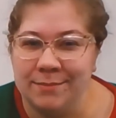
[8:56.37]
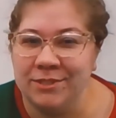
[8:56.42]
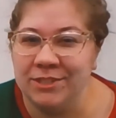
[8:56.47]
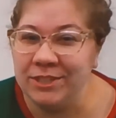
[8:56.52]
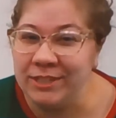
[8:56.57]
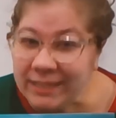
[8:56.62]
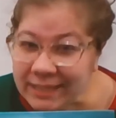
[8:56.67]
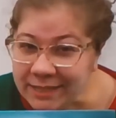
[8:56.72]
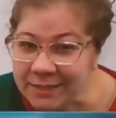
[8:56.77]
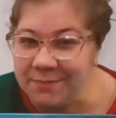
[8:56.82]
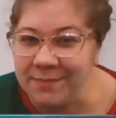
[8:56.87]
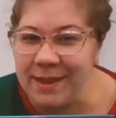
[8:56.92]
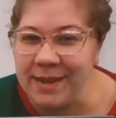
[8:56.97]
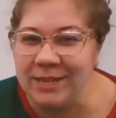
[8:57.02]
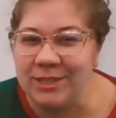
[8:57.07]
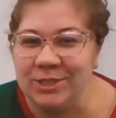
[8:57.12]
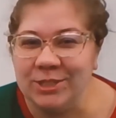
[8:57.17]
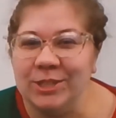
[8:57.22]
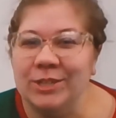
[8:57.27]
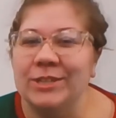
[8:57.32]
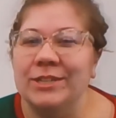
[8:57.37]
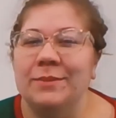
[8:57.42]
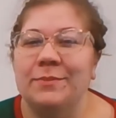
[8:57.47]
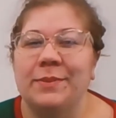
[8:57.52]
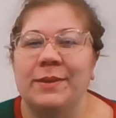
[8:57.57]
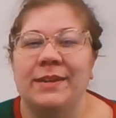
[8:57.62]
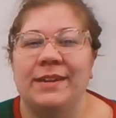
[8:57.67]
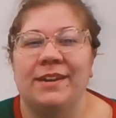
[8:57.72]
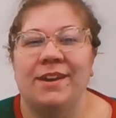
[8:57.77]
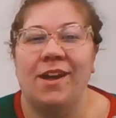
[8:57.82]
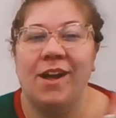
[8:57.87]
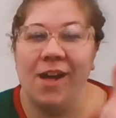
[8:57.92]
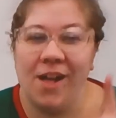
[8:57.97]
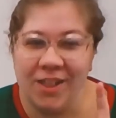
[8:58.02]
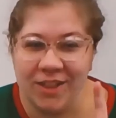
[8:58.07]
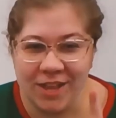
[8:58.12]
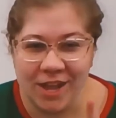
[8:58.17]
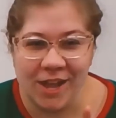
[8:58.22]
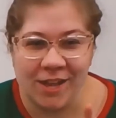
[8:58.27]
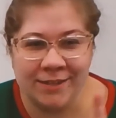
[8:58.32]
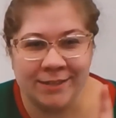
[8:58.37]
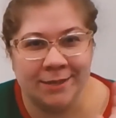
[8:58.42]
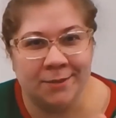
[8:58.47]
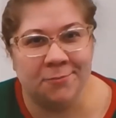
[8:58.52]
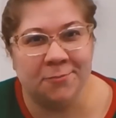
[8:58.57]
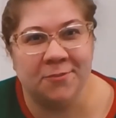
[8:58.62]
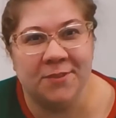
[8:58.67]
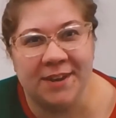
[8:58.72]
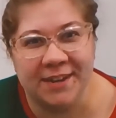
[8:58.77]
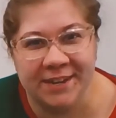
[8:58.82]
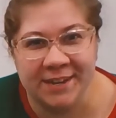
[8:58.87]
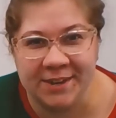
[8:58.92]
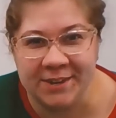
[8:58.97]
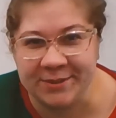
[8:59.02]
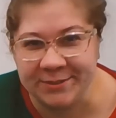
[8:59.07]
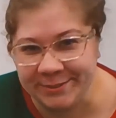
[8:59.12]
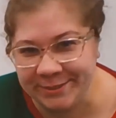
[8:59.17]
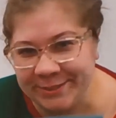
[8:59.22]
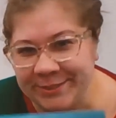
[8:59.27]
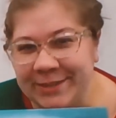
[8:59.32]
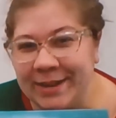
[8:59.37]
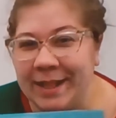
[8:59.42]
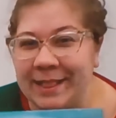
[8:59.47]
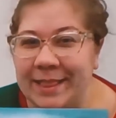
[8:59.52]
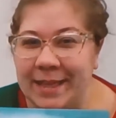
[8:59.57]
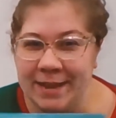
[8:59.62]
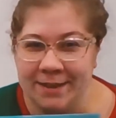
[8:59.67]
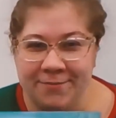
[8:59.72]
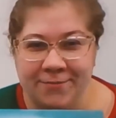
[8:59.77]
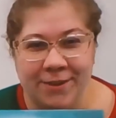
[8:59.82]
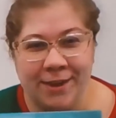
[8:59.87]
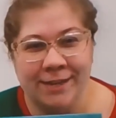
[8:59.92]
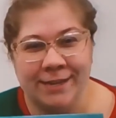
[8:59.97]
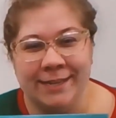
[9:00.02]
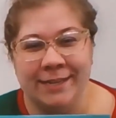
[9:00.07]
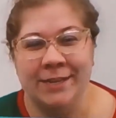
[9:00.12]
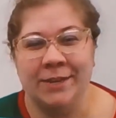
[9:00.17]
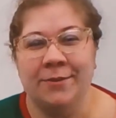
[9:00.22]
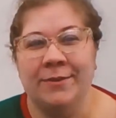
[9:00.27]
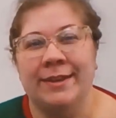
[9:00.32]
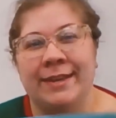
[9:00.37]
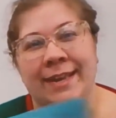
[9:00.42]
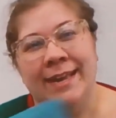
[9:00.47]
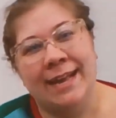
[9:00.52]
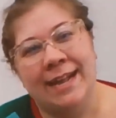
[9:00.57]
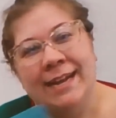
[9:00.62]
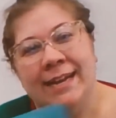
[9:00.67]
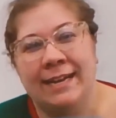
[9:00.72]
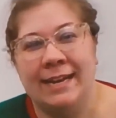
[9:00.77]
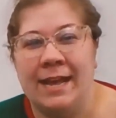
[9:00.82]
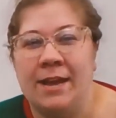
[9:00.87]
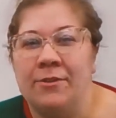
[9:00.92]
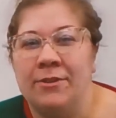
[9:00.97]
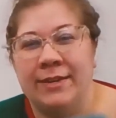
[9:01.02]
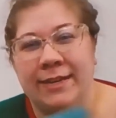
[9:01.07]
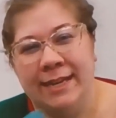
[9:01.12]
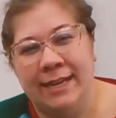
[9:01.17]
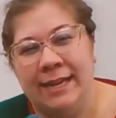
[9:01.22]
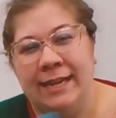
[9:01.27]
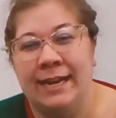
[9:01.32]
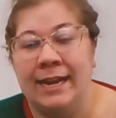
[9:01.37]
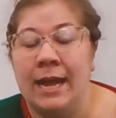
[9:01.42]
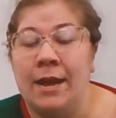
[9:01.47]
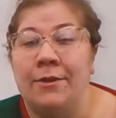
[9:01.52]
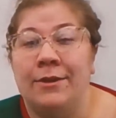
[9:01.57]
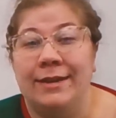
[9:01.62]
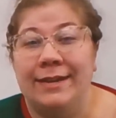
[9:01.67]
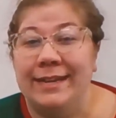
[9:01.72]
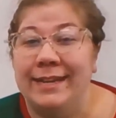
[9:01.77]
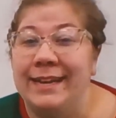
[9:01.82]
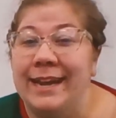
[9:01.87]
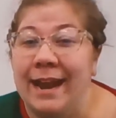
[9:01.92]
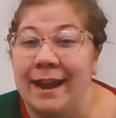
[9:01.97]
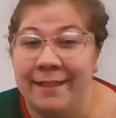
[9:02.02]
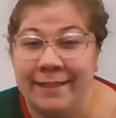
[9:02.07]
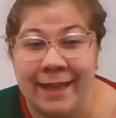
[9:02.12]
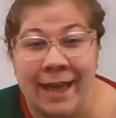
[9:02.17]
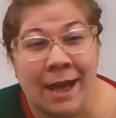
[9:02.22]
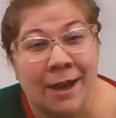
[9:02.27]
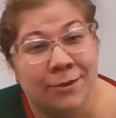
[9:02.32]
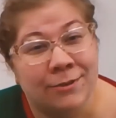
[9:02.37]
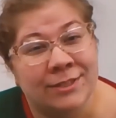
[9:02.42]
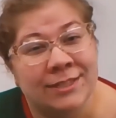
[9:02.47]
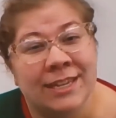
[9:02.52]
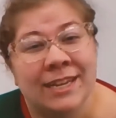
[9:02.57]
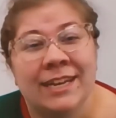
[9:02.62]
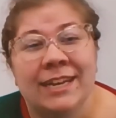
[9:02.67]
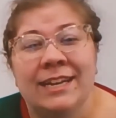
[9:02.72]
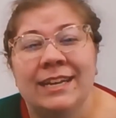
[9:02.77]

So you need to make sure you put it all on in one go. So you're not like Froggy going in and out and in and out and in and out of the house